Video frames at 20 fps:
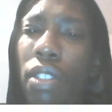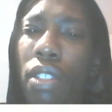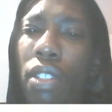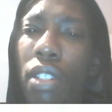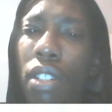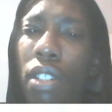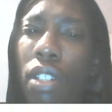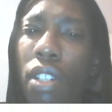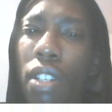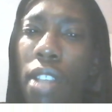
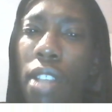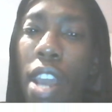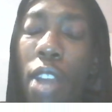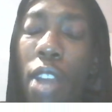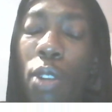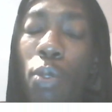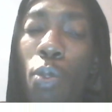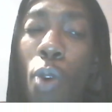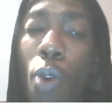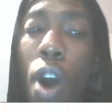because I had to
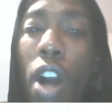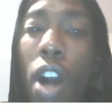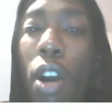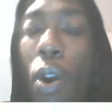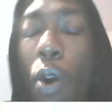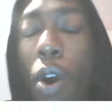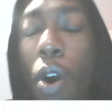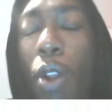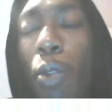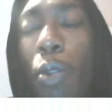walk
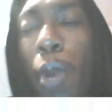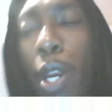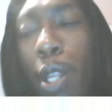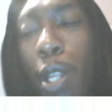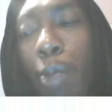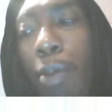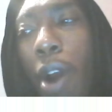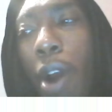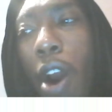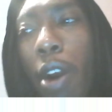all the way to the
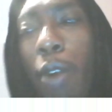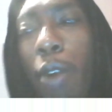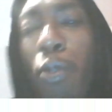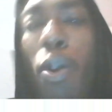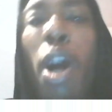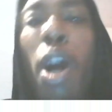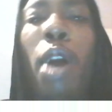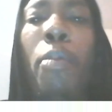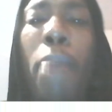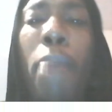park and
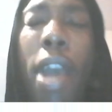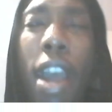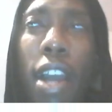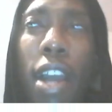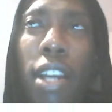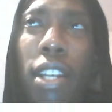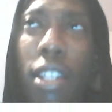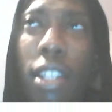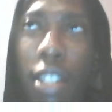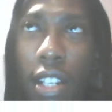walk back
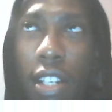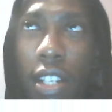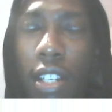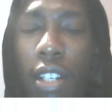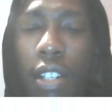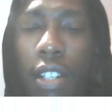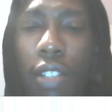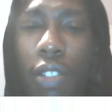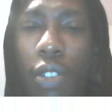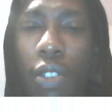
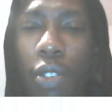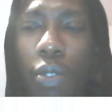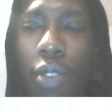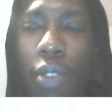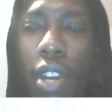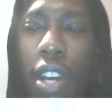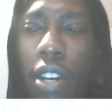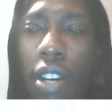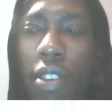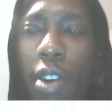to do
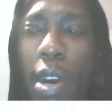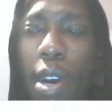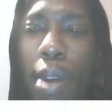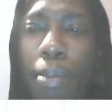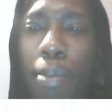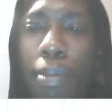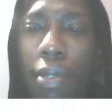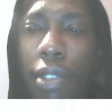that crap.